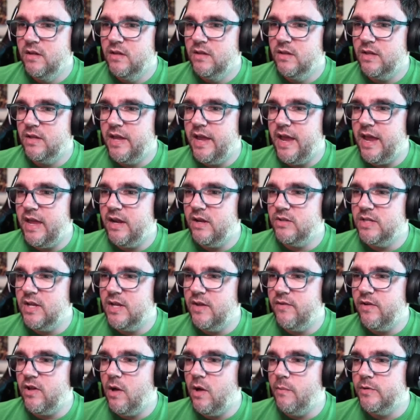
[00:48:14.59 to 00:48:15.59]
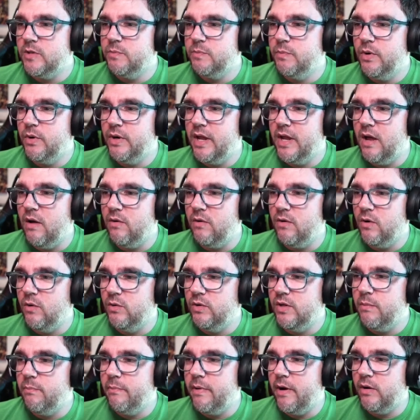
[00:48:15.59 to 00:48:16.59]
The candles, having almost burned out,
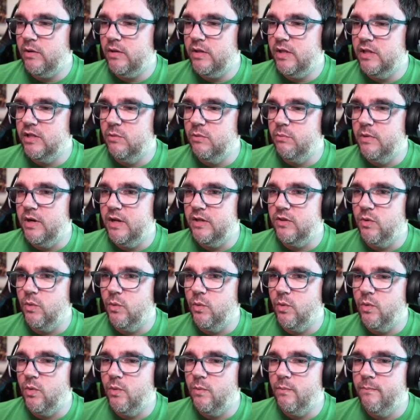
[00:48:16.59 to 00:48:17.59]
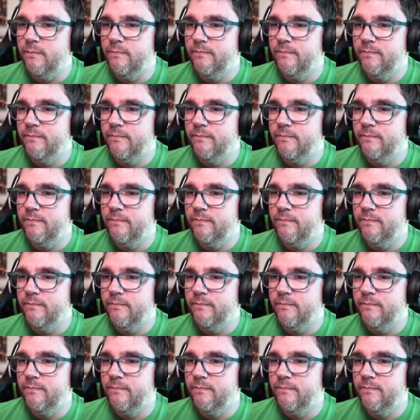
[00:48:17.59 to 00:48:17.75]
only barely illuminate the room.